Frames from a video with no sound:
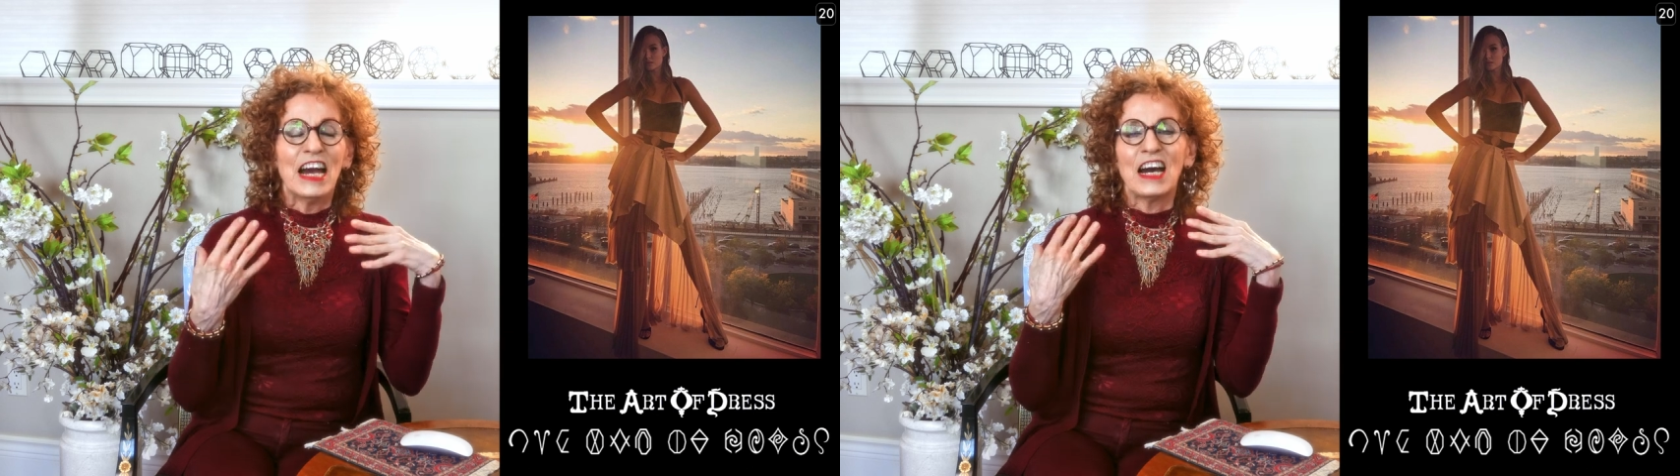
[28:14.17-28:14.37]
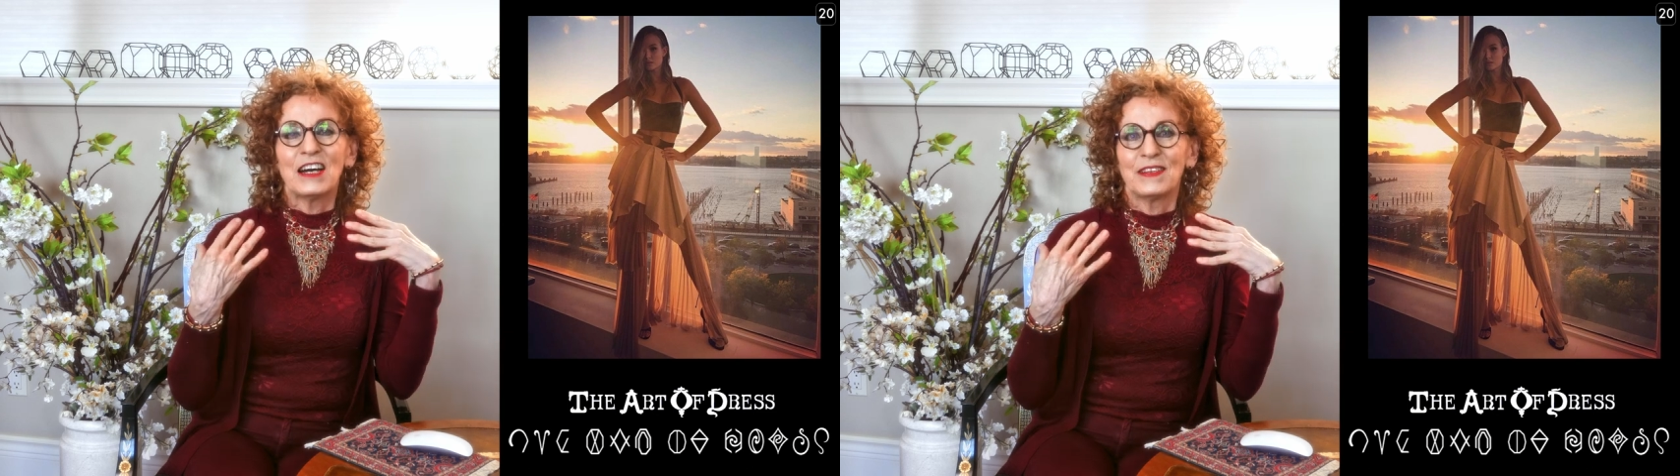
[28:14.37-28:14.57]

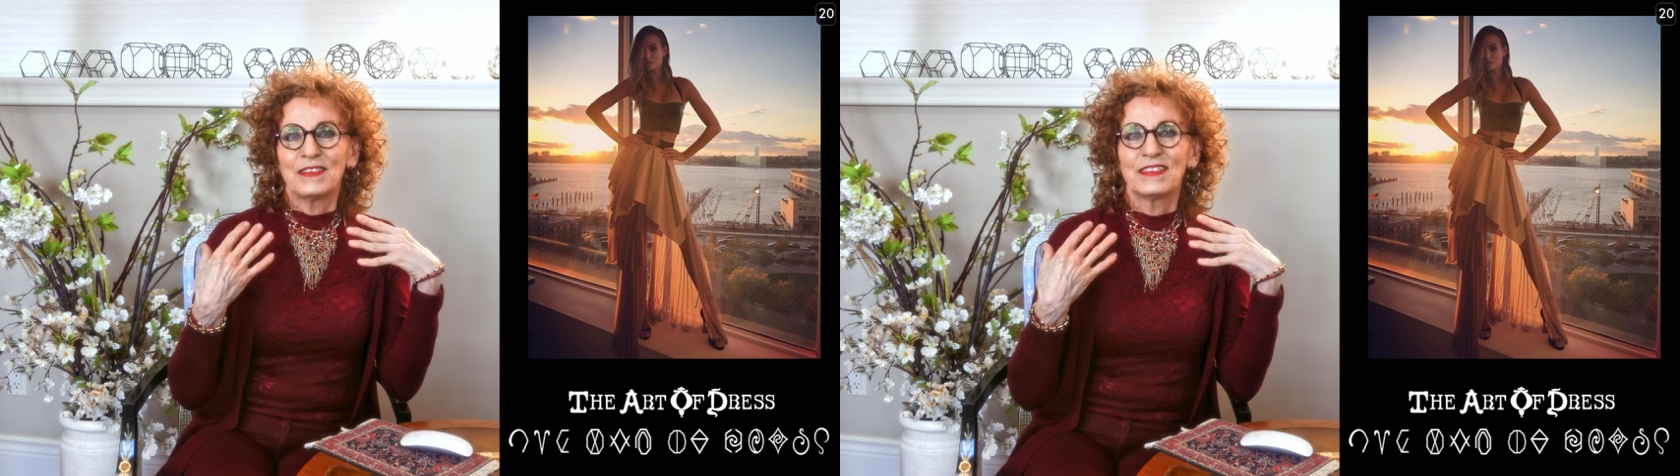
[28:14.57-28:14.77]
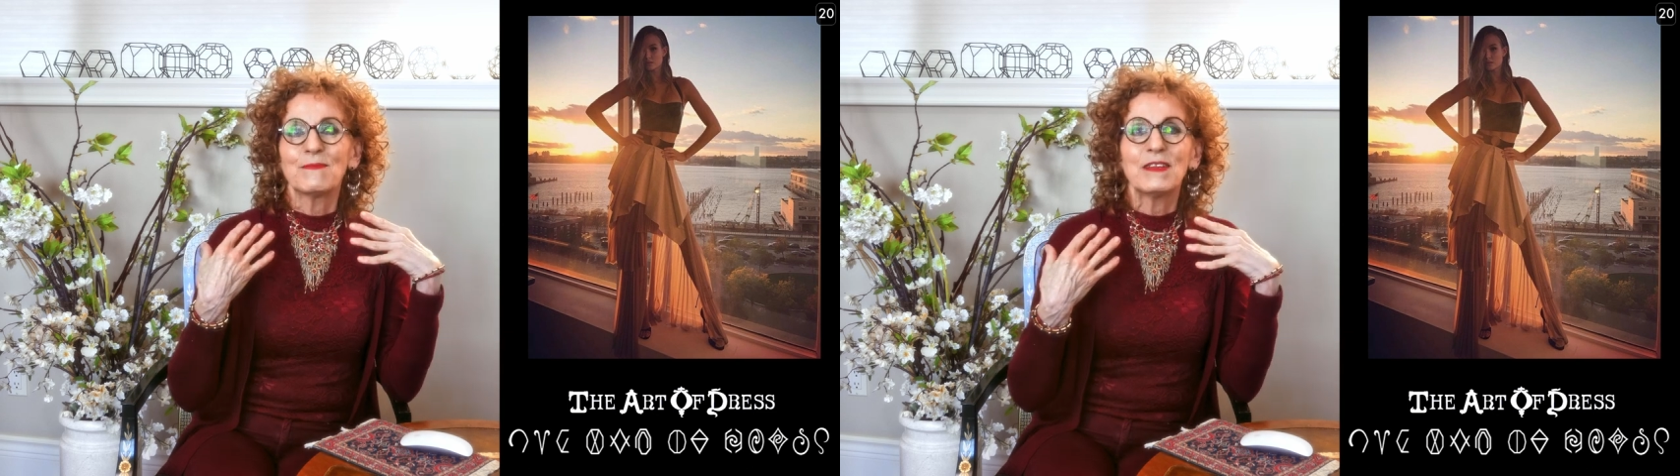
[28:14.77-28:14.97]
uh,
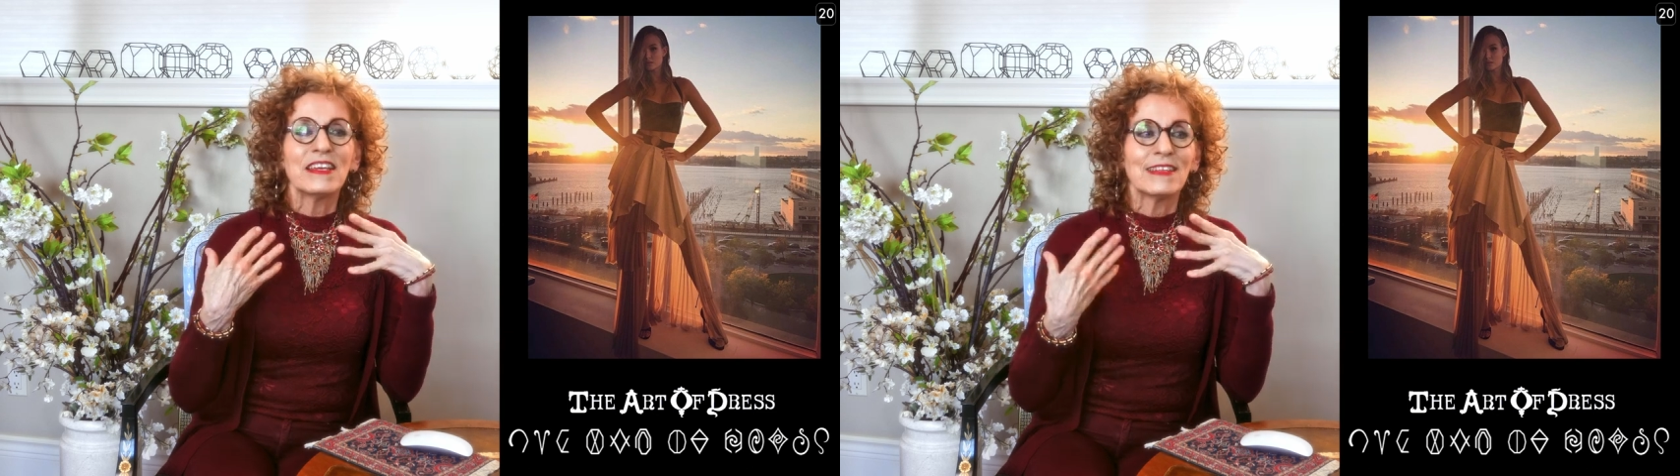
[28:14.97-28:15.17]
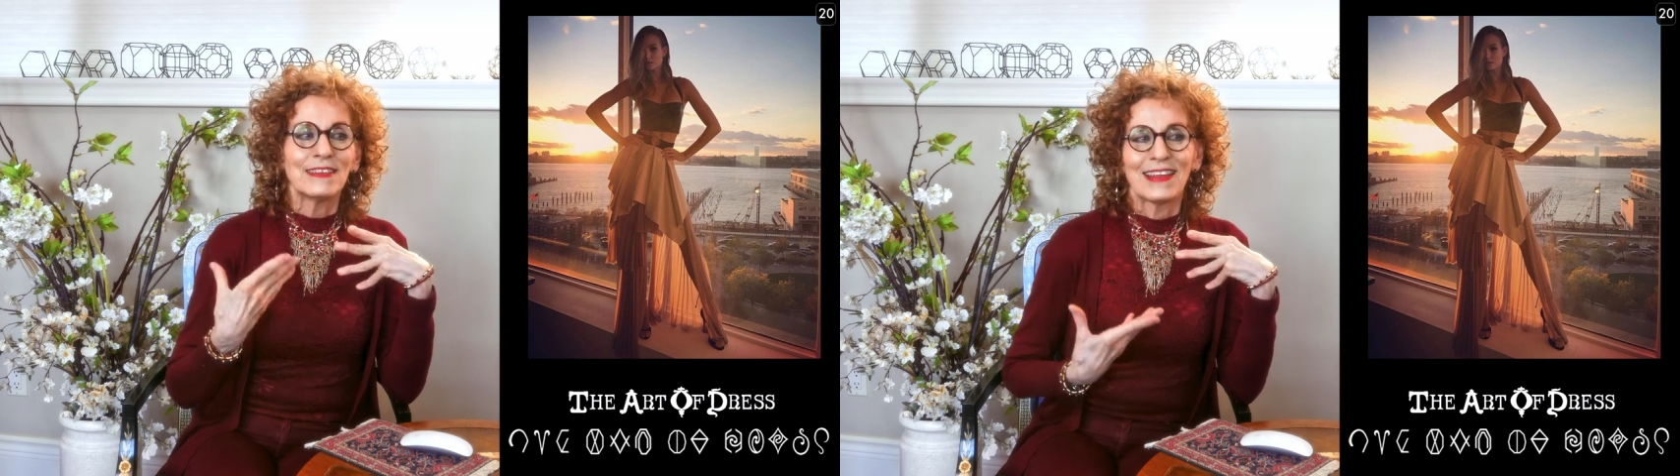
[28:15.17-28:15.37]
something
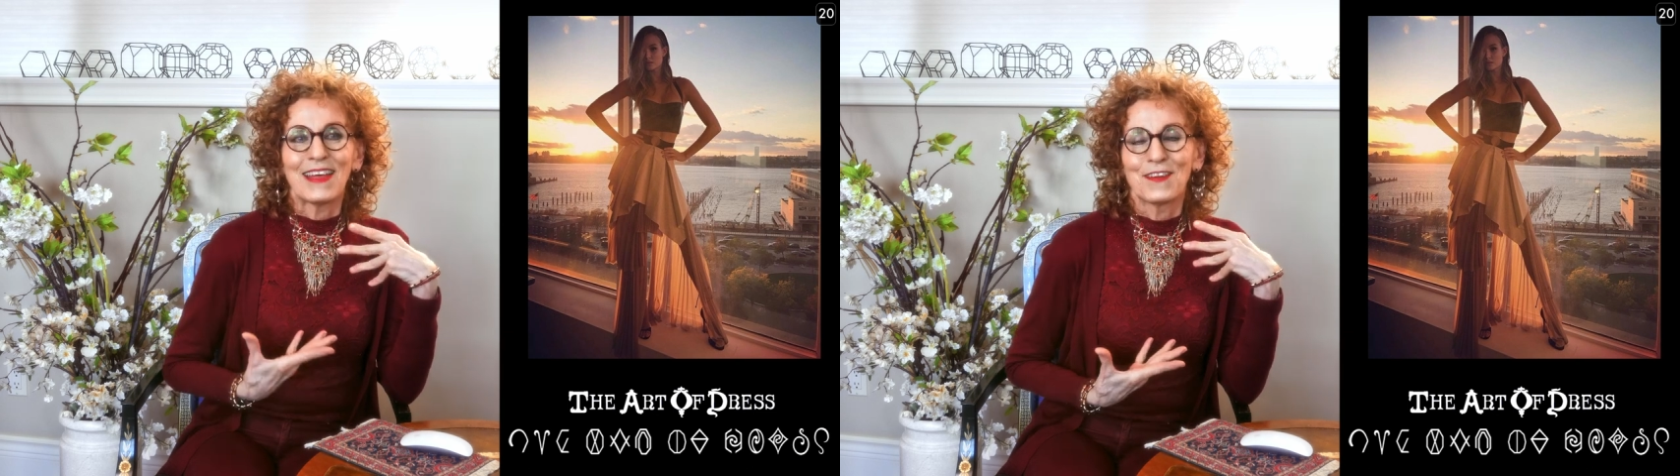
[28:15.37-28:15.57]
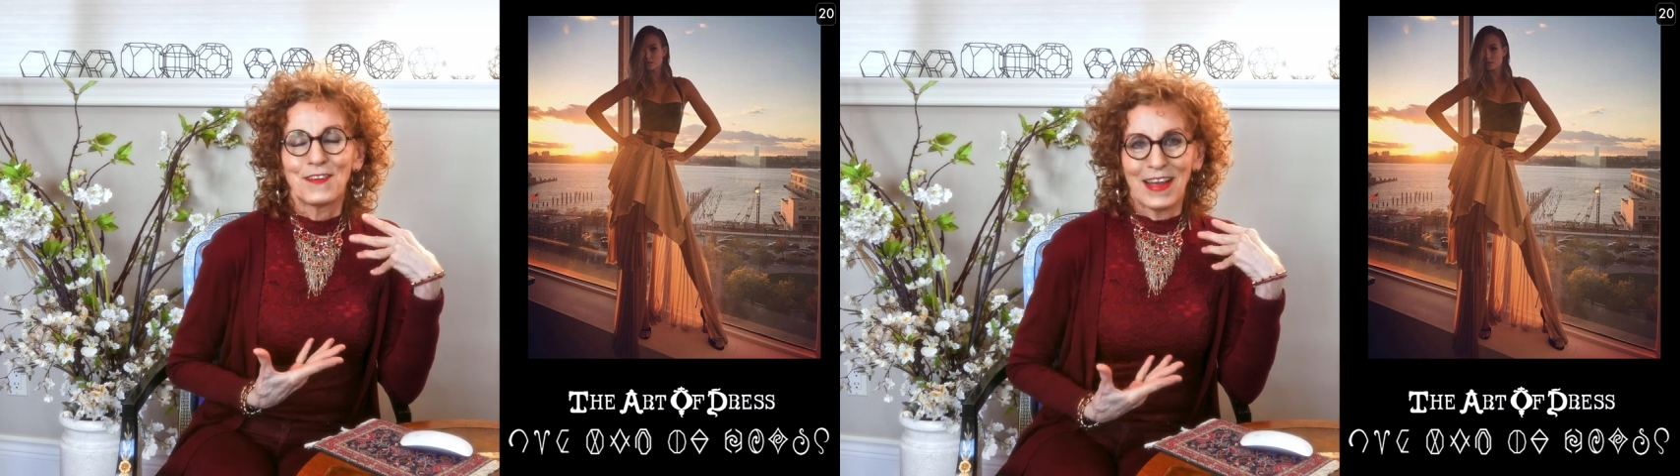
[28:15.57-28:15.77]
in
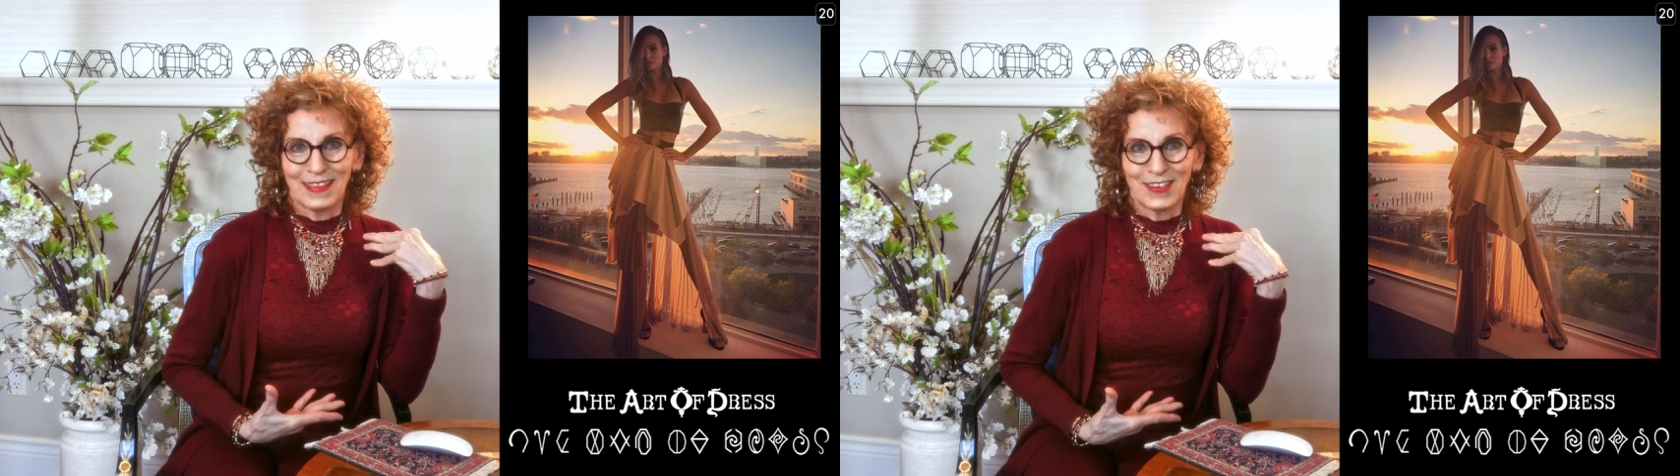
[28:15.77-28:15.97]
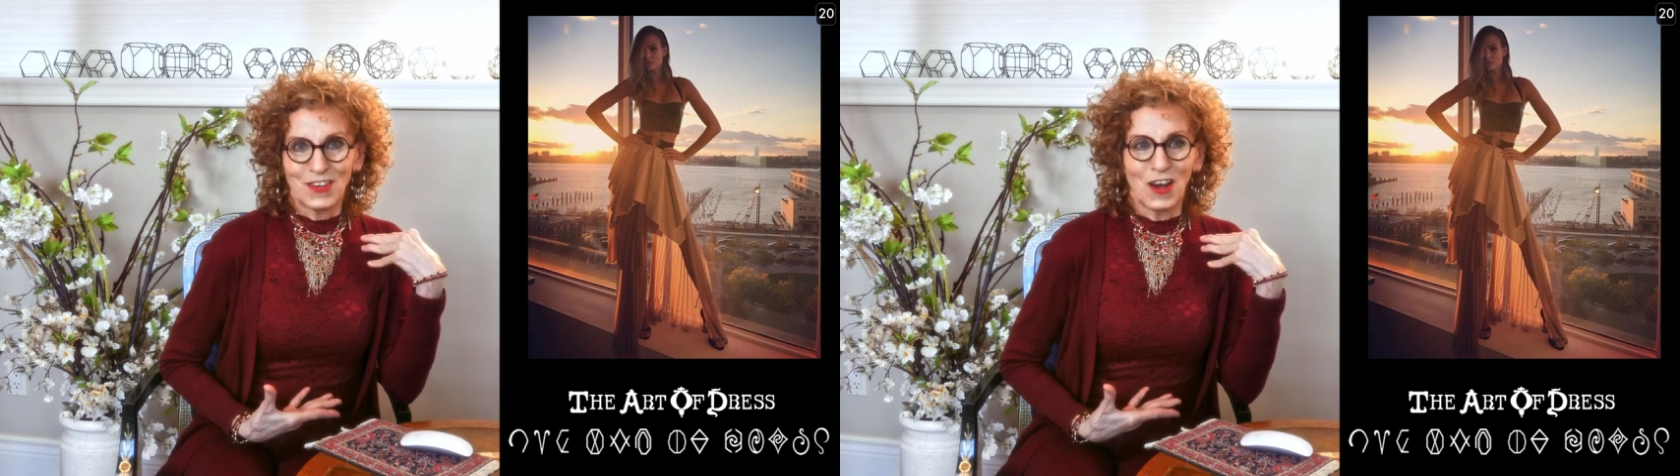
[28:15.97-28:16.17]
leather
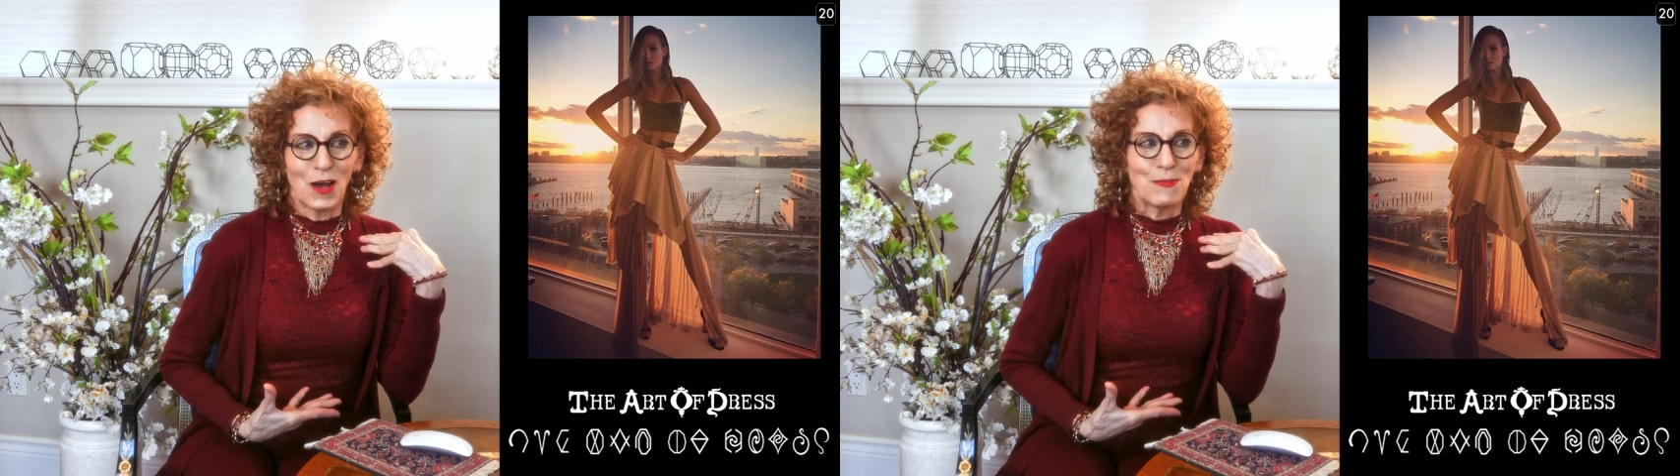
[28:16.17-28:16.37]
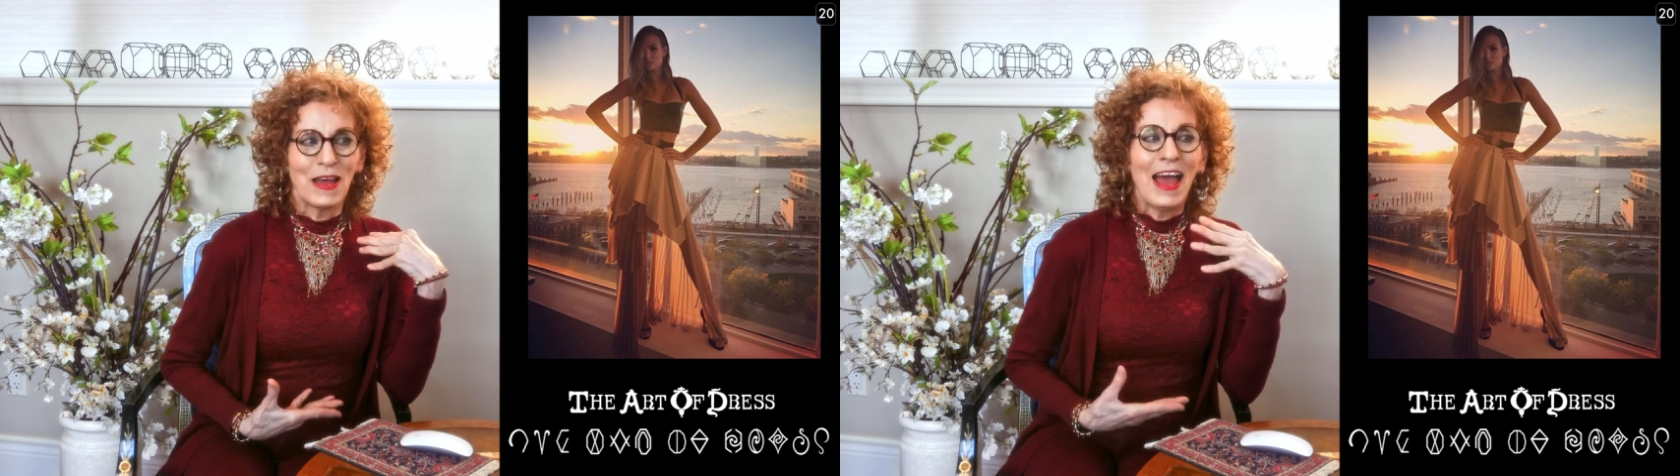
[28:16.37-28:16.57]
at the top.